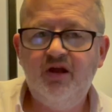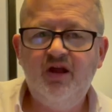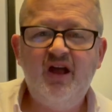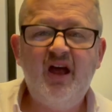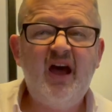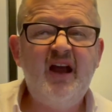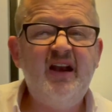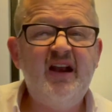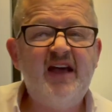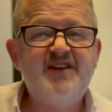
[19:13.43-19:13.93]

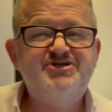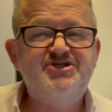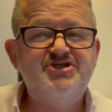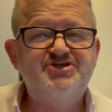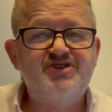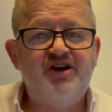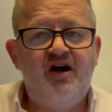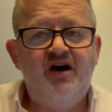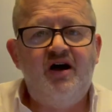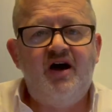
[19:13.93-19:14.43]
unless it's
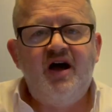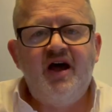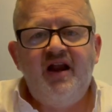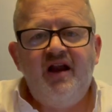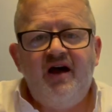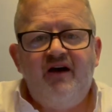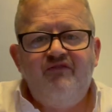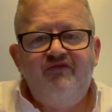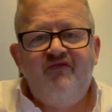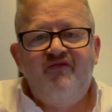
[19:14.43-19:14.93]
a high
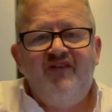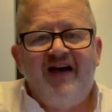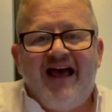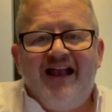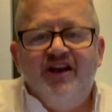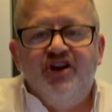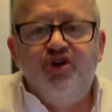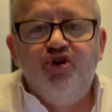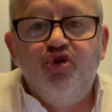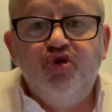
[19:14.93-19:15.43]
enough
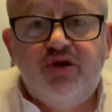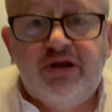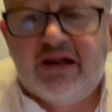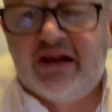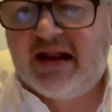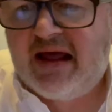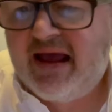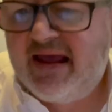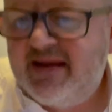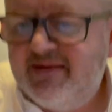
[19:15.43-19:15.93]
value
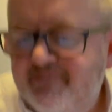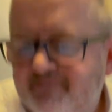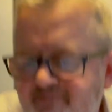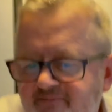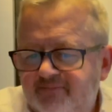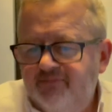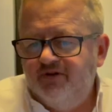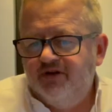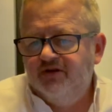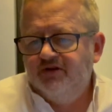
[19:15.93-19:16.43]
claim,